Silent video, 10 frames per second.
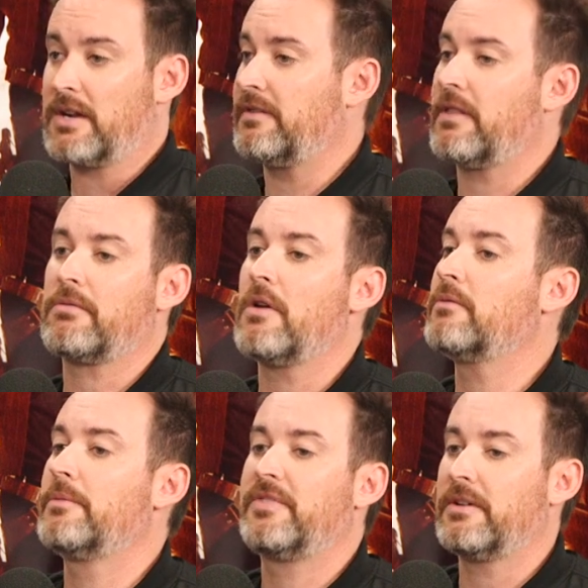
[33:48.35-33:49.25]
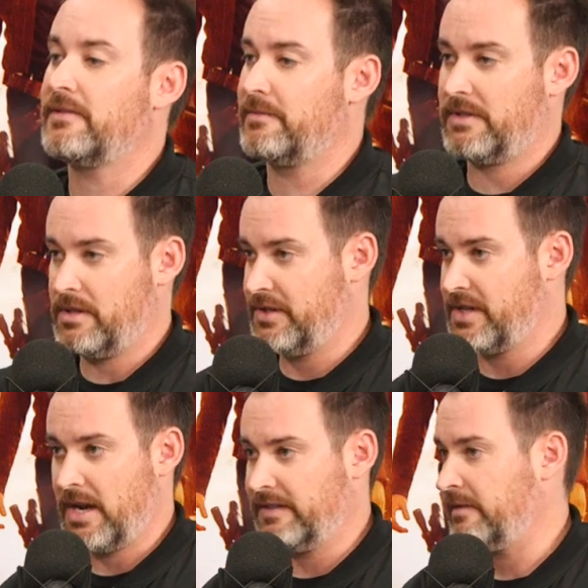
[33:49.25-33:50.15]
because the throne room sequence in Return of the
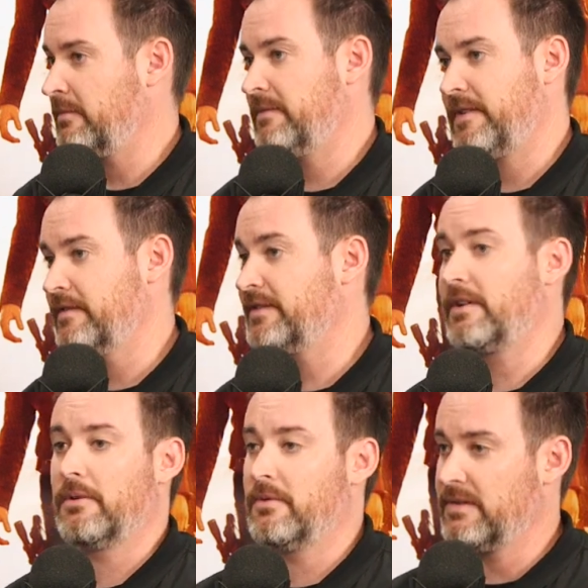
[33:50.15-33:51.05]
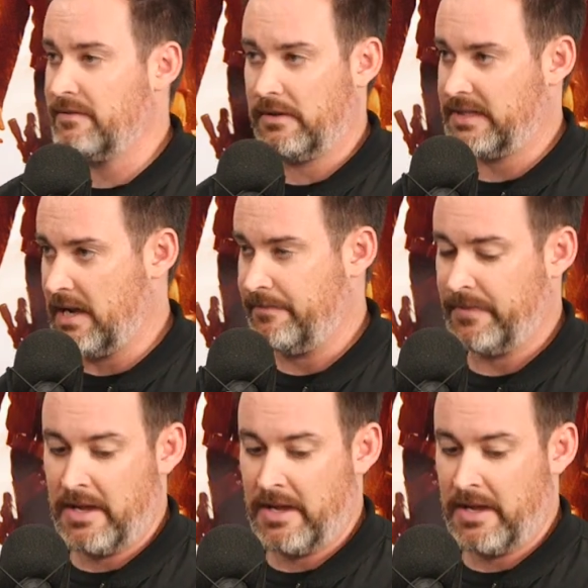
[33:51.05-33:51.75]
Jedi is some of my favorite Star Wars of all time.